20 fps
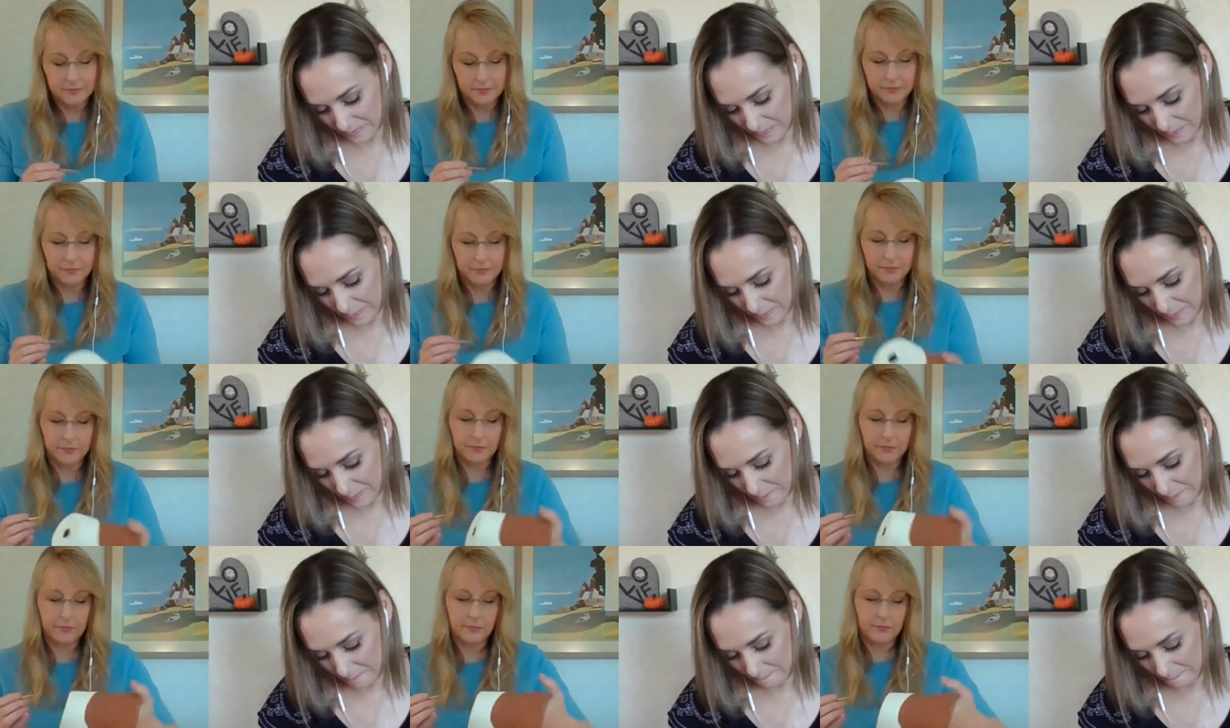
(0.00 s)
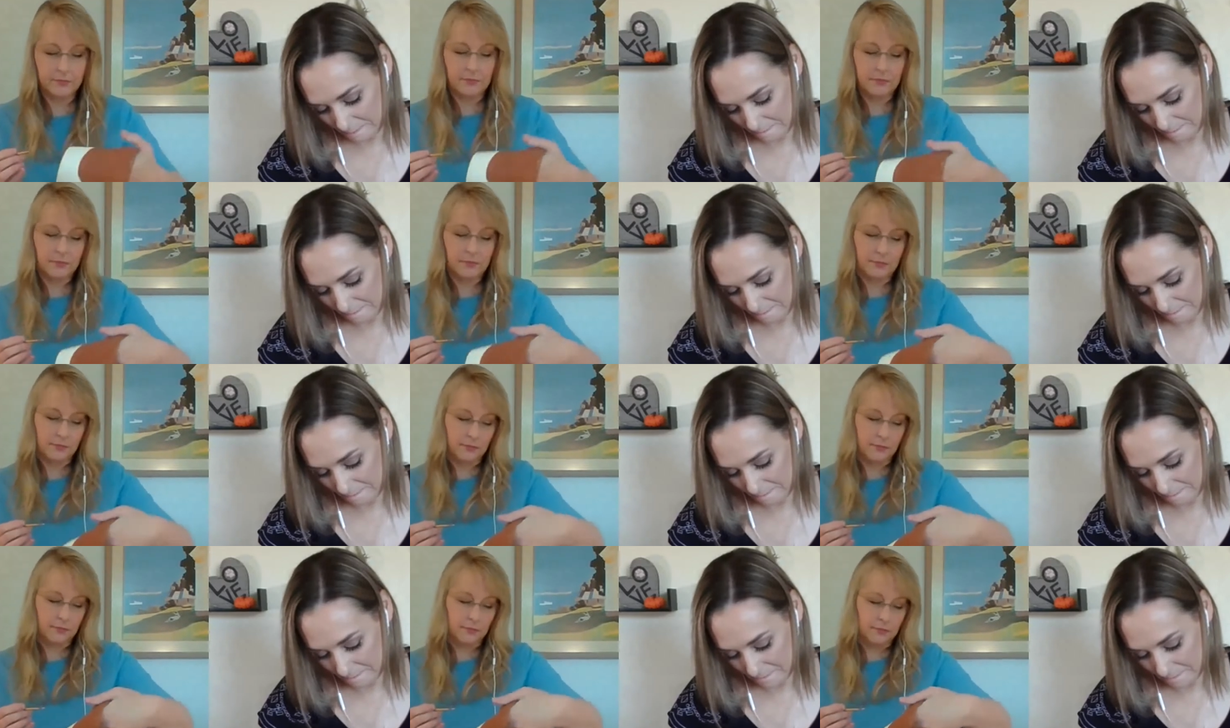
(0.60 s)

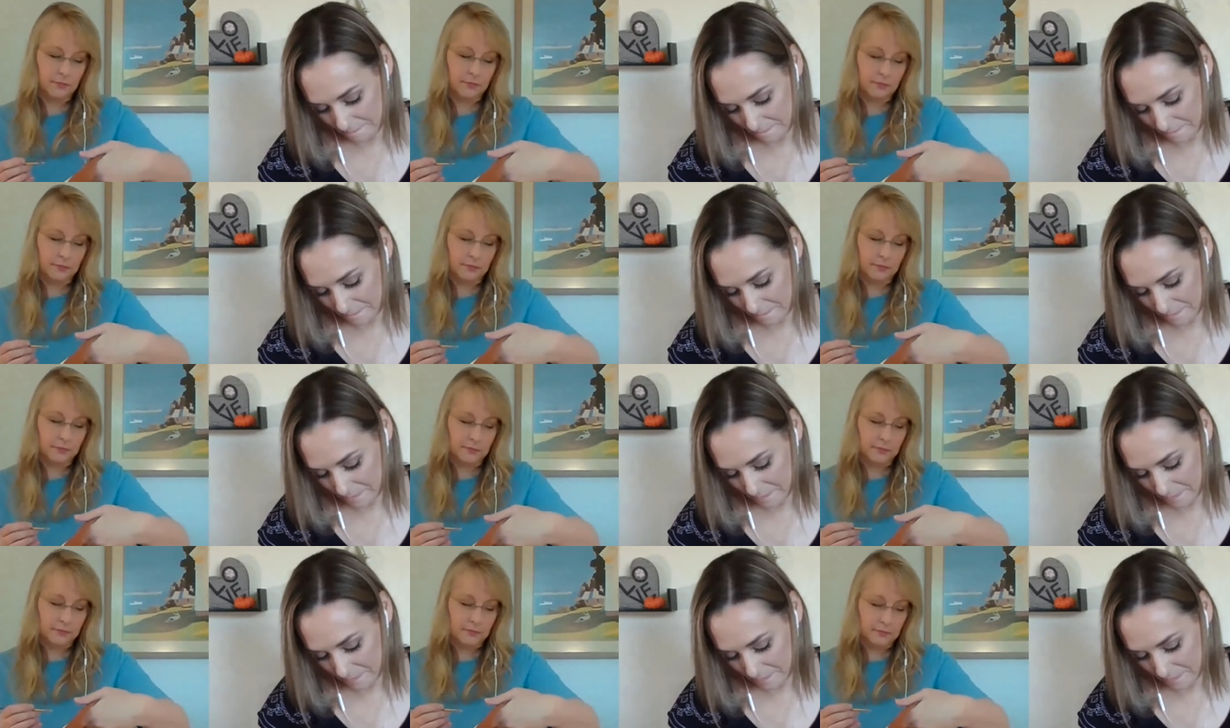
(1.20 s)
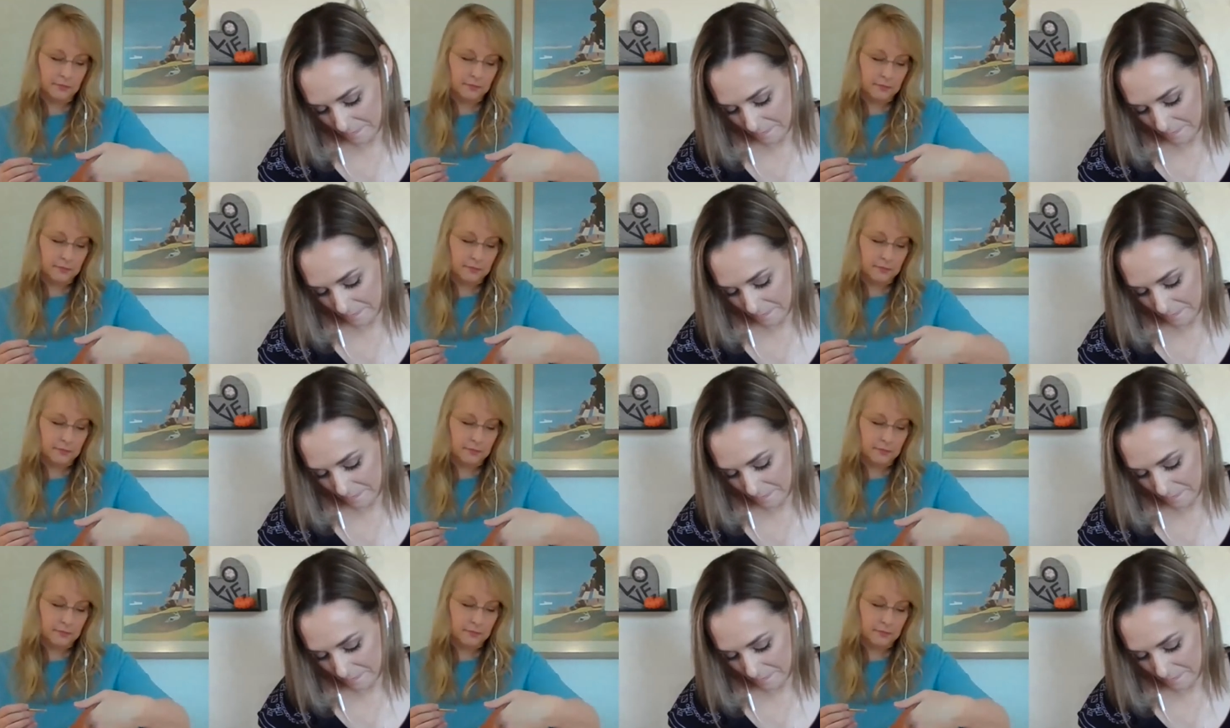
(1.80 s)
(silence)